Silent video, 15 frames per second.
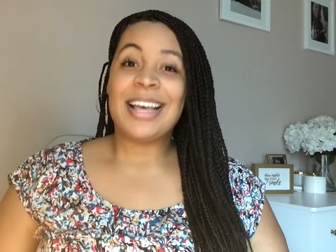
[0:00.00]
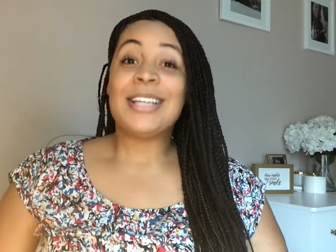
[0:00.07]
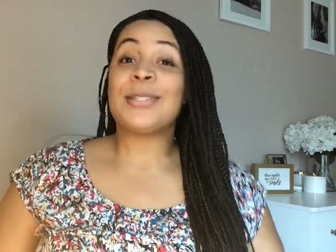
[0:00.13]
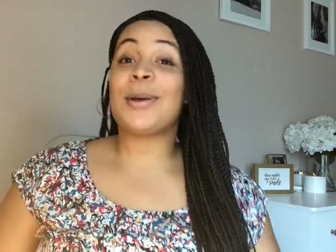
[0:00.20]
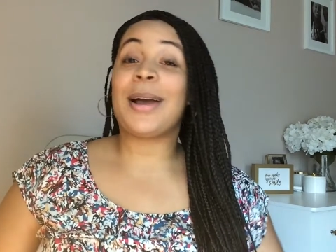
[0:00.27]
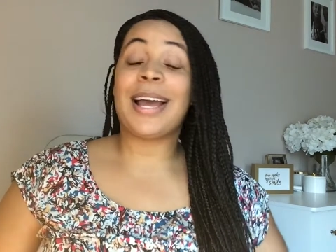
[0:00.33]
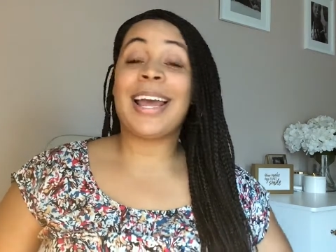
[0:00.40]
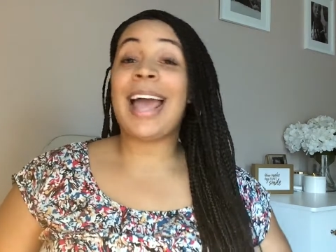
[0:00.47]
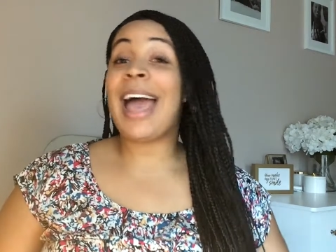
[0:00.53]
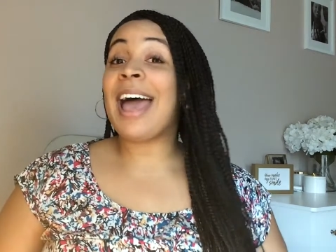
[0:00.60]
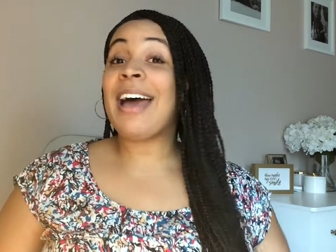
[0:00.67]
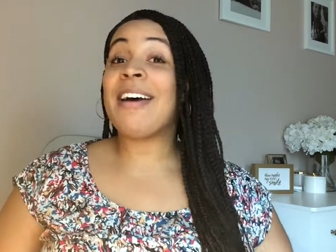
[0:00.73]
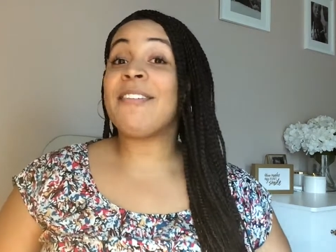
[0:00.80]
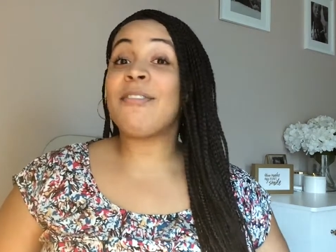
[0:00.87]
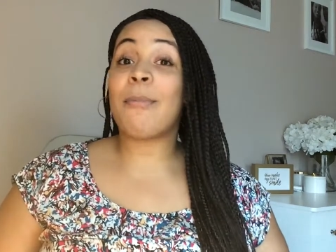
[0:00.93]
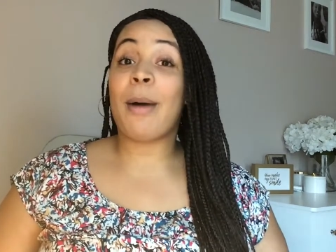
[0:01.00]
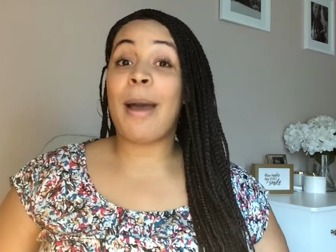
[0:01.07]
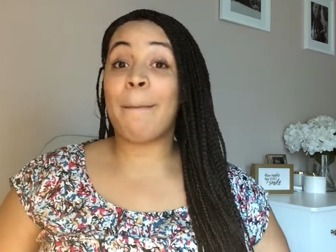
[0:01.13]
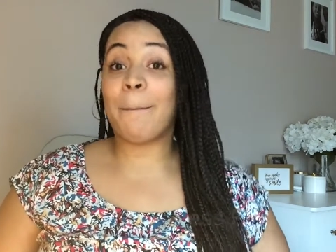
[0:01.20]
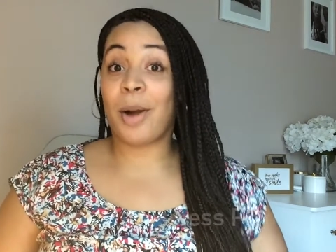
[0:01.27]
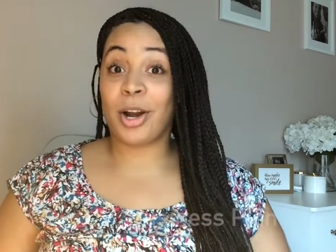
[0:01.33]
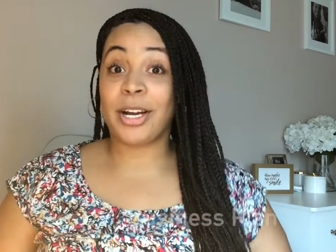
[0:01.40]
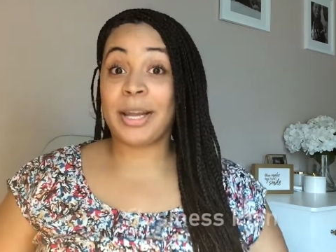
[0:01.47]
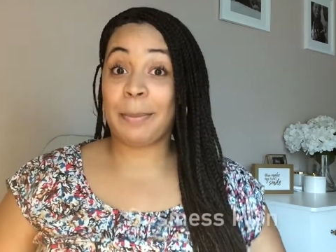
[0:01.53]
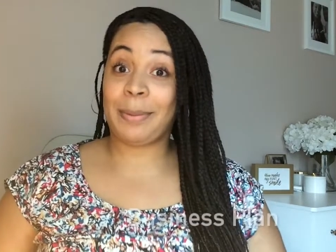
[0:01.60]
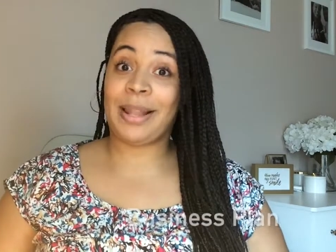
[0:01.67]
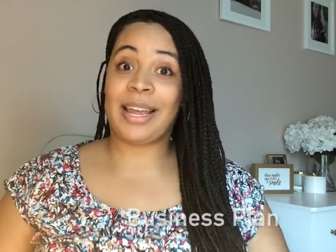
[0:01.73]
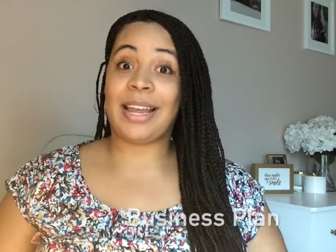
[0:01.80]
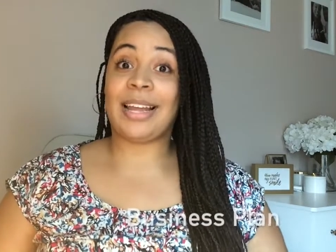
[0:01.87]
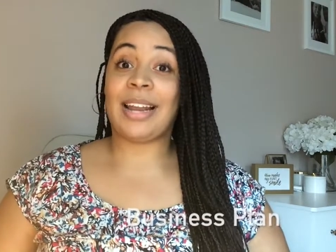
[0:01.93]
So I have a market
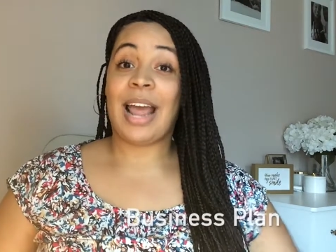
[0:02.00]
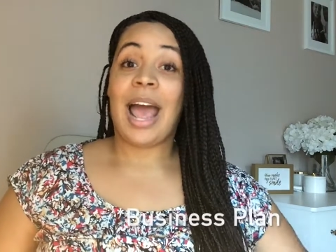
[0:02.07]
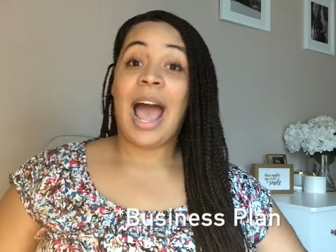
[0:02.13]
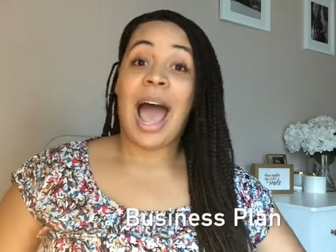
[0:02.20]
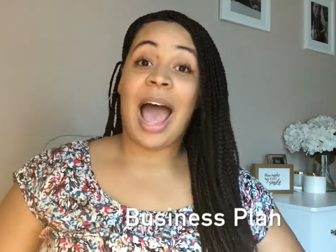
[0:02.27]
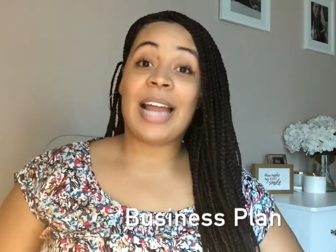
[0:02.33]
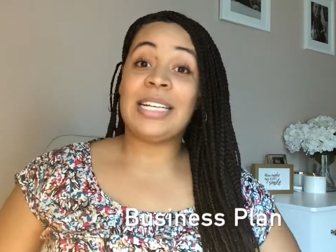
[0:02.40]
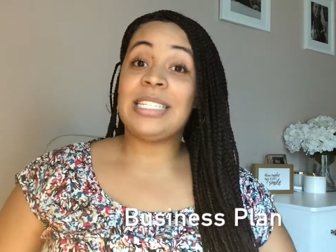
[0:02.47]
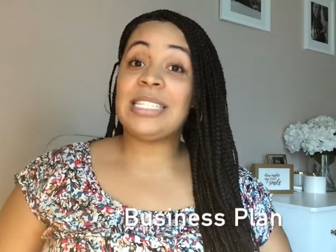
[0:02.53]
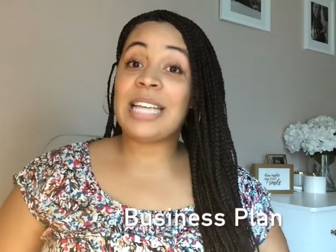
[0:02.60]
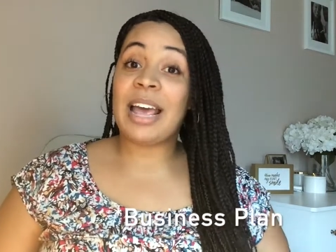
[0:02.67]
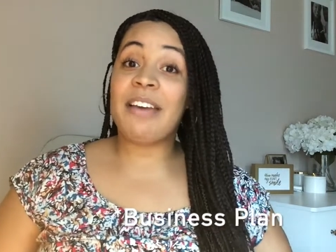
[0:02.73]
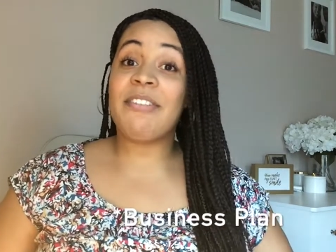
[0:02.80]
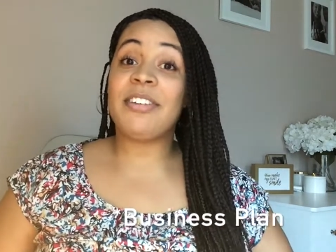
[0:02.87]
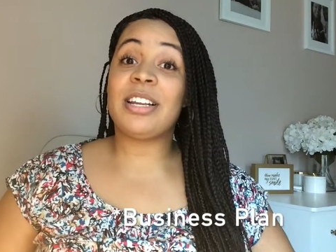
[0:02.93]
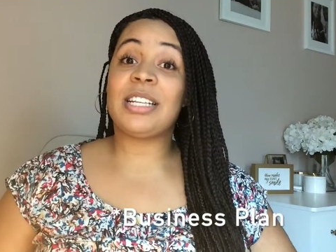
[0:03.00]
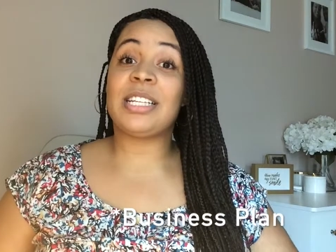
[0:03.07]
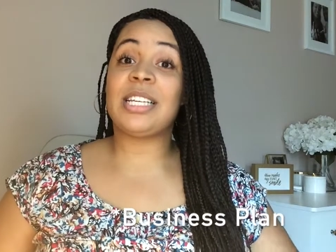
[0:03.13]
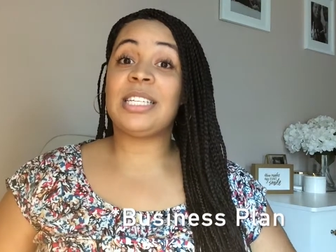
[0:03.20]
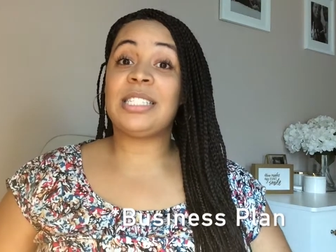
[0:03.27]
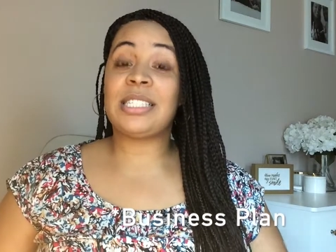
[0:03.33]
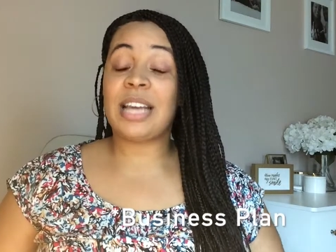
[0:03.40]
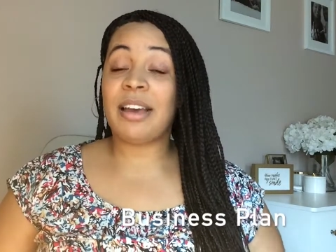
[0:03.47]
plan. I definitely